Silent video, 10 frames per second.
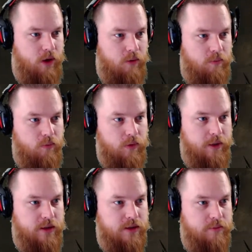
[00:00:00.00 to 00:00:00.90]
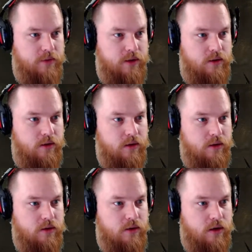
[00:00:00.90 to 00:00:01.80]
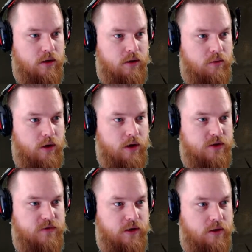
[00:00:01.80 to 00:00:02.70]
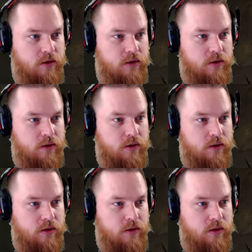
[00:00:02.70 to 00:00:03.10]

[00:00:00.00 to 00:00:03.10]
Oh, we made something. Rocks fell.